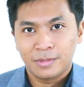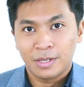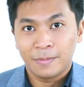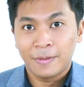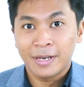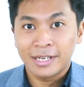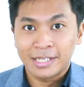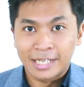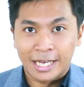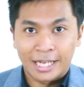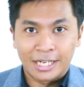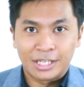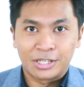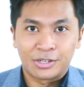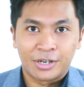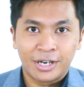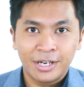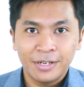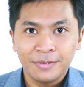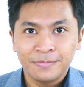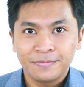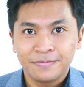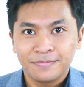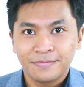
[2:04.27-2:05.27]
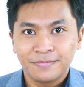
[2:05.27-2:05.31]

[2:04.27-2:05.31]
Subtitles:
Makes sense, right?